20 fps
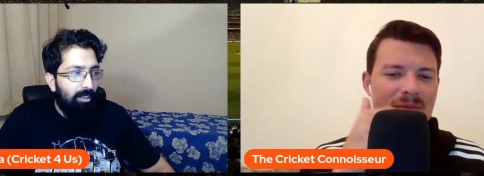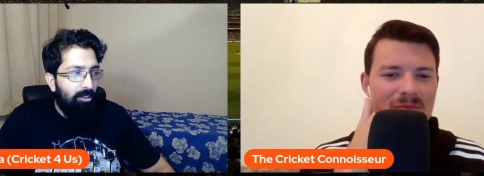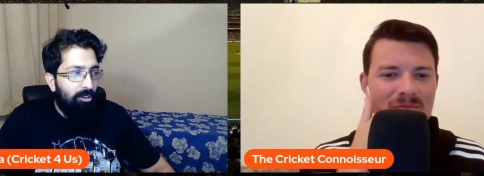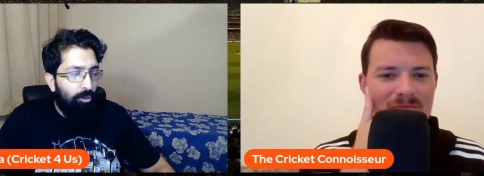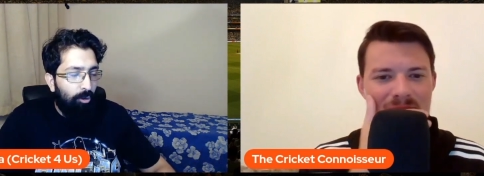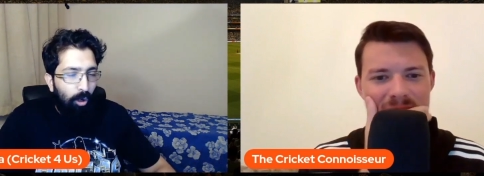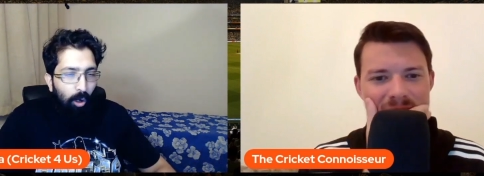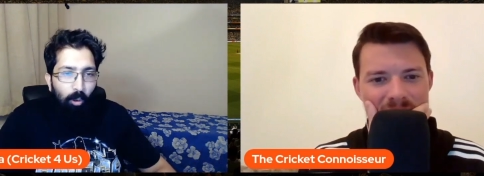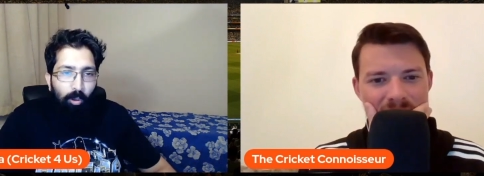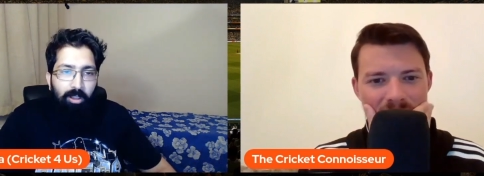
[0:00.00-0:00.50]

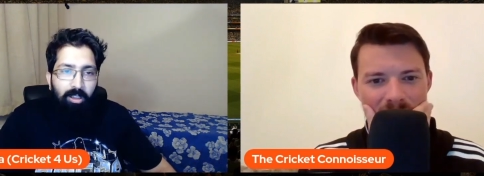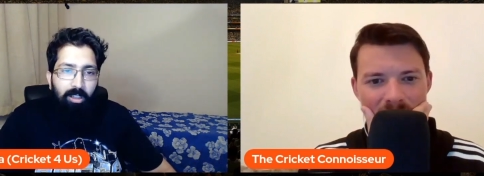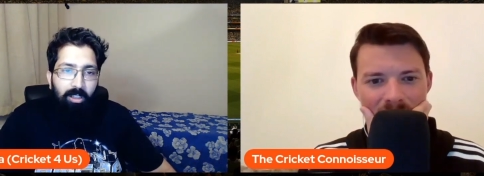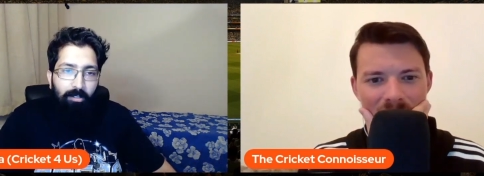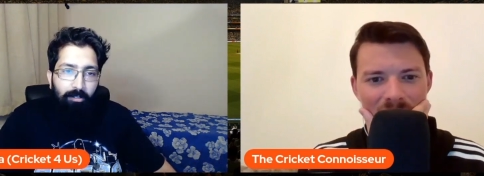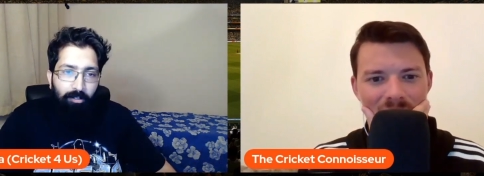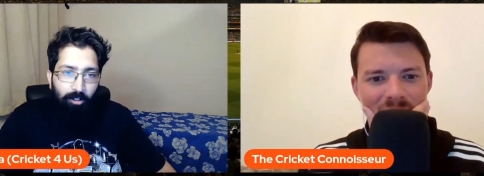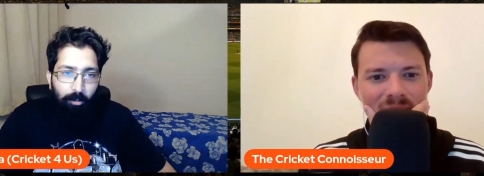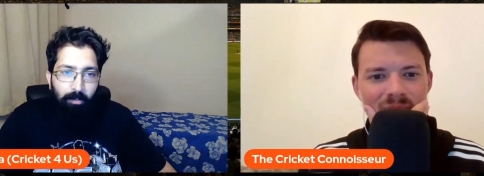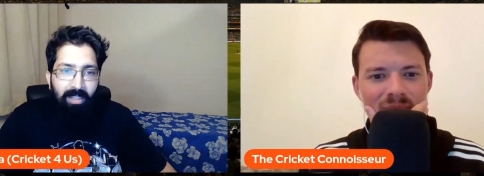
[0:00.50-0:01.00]
Speaker 1: growth
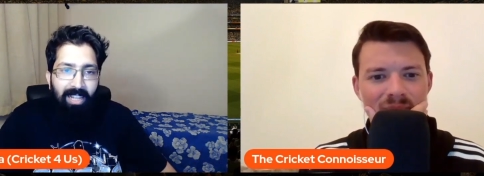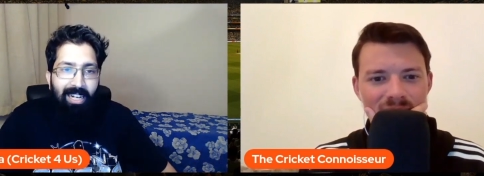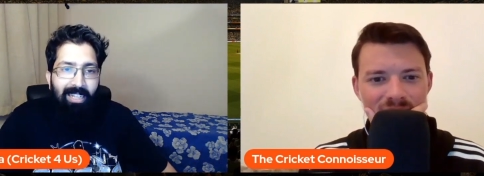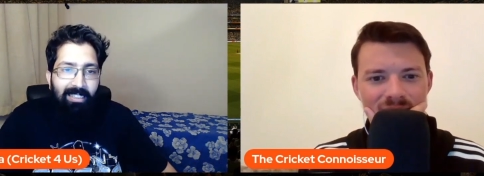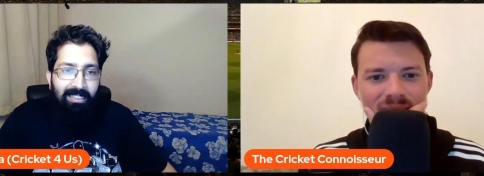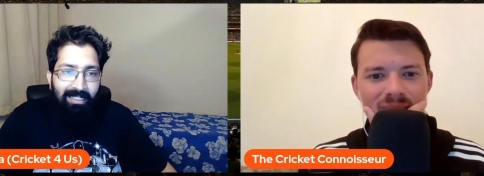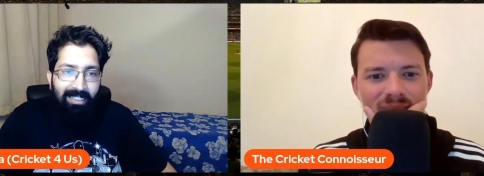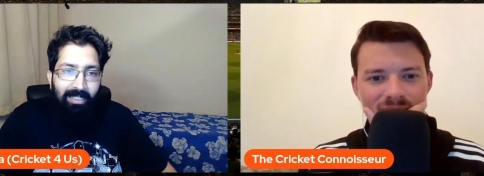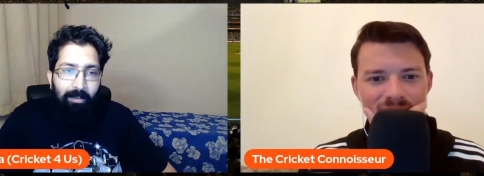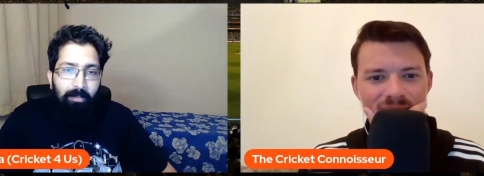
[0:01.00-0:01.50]
from
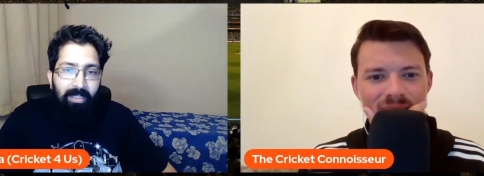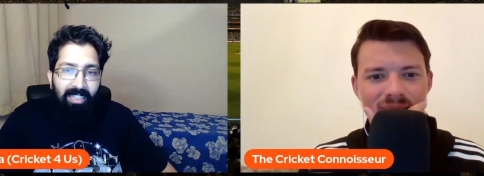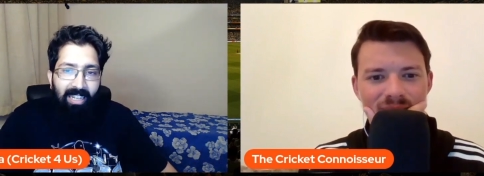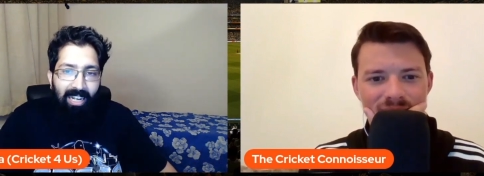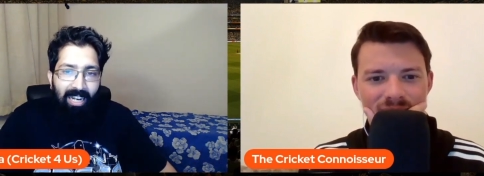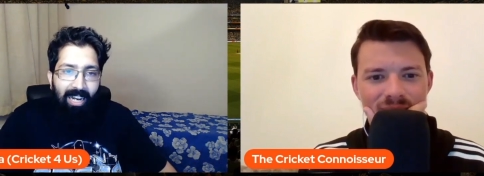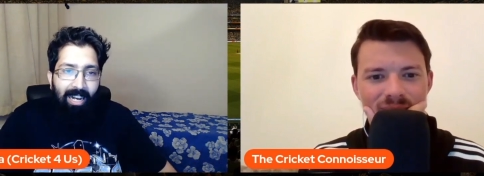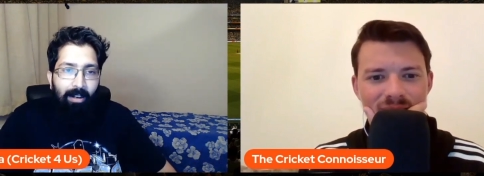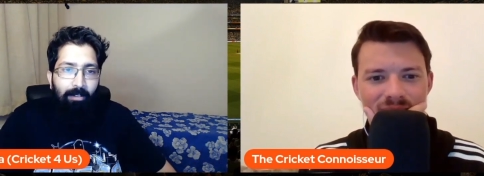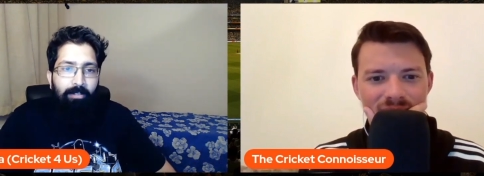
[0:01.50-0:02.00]
that team that
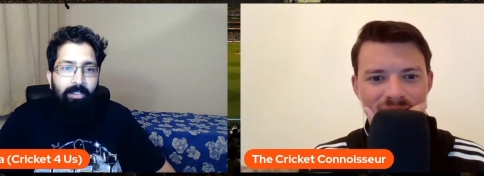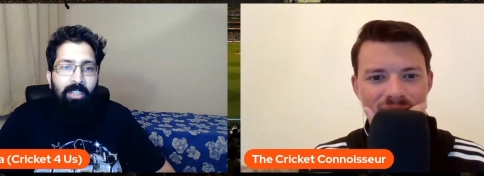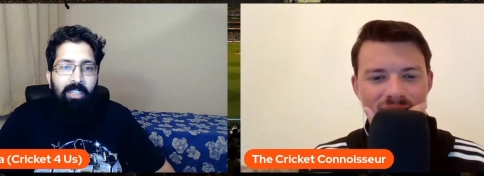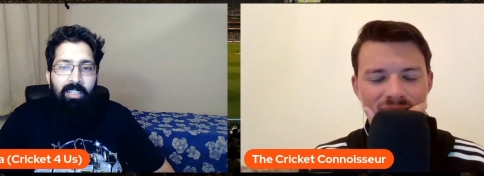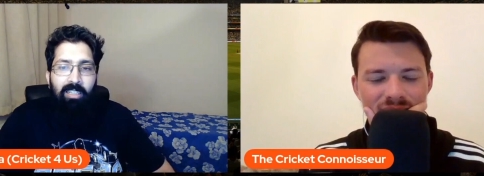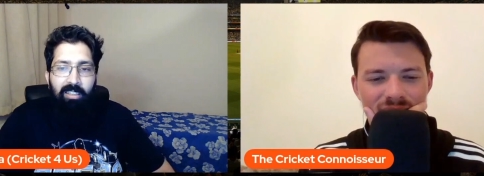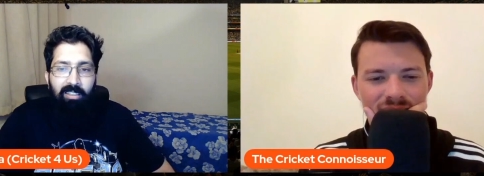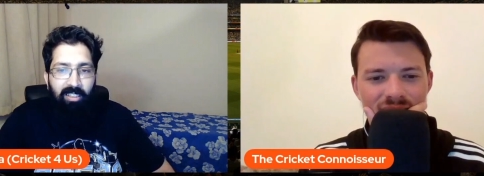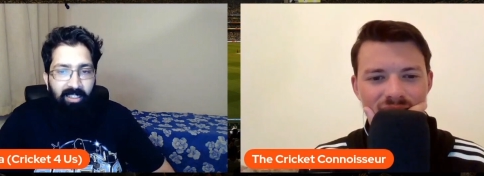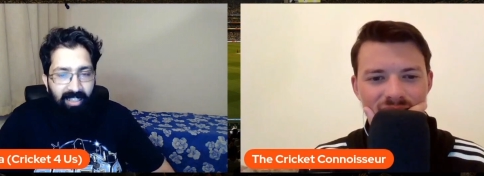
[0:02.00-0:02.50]
I have
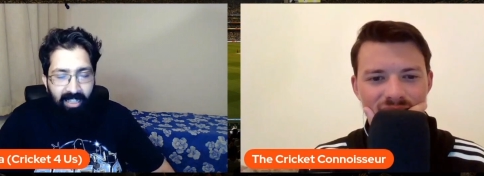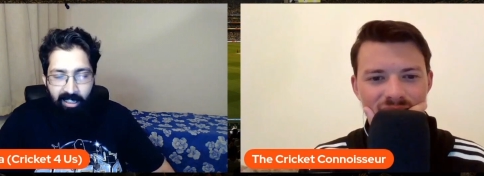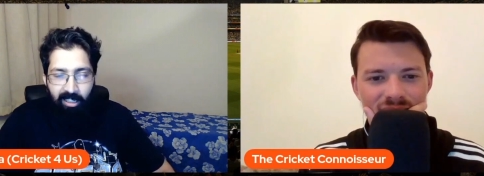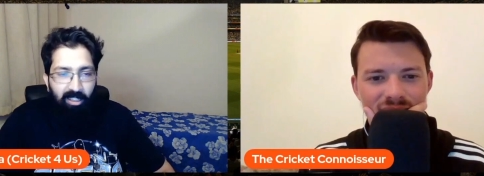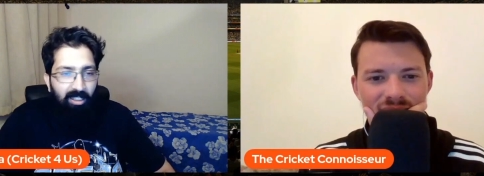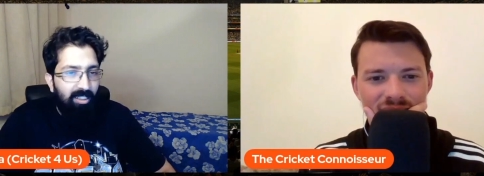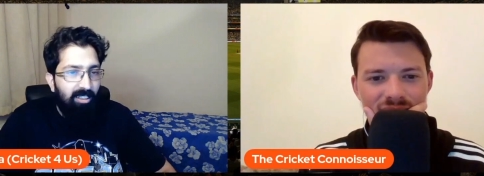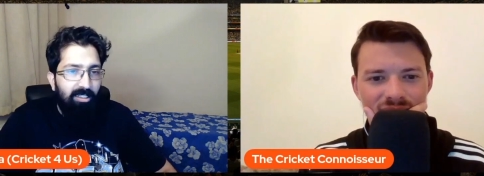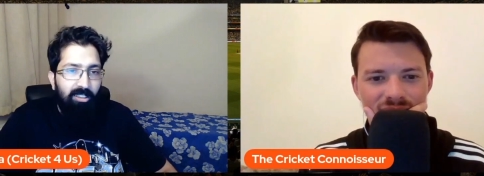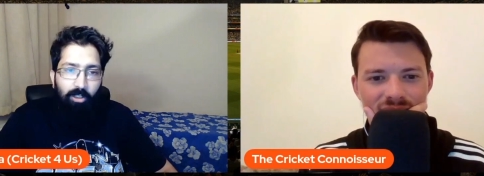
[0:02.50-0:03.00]
the
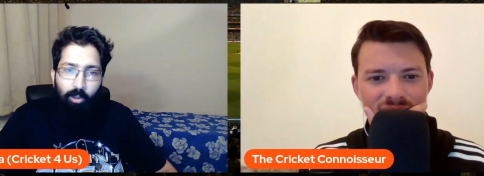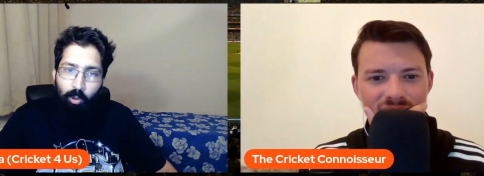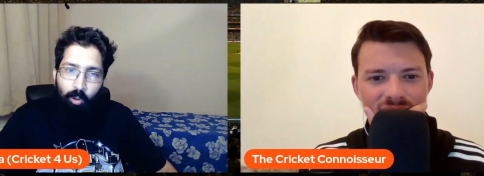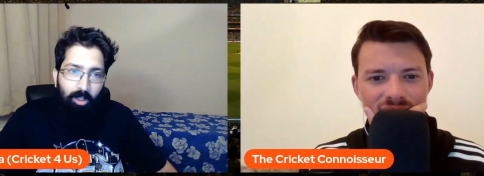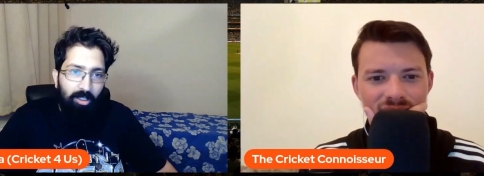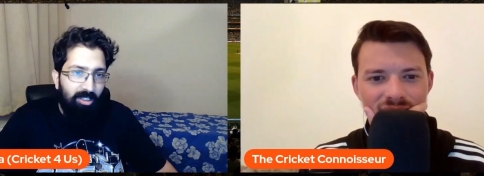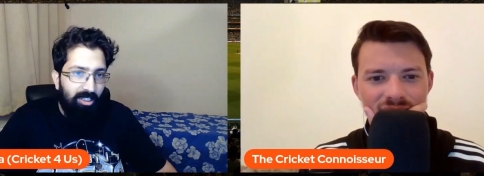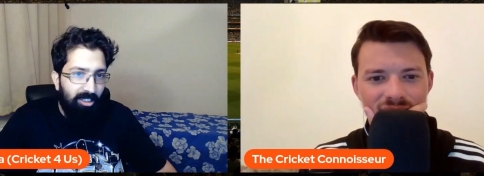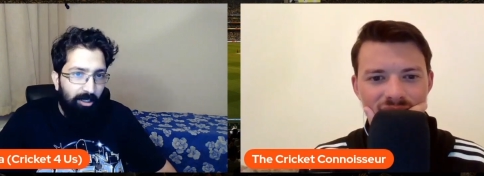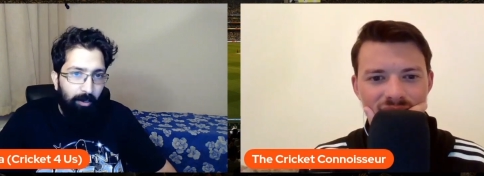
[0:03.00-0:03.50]
Netherlands
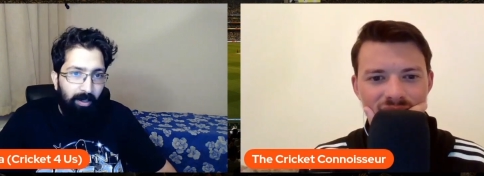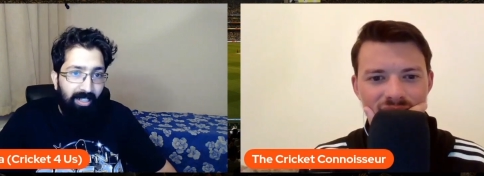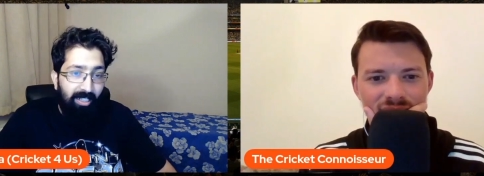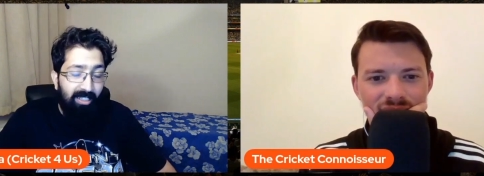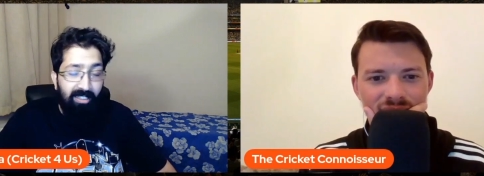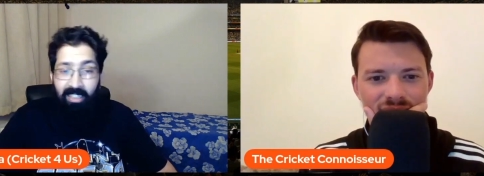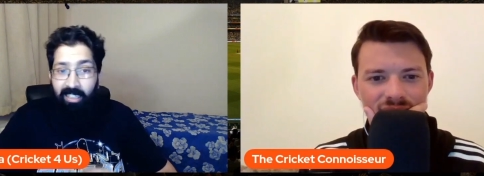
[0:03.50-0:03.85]
or the UAE.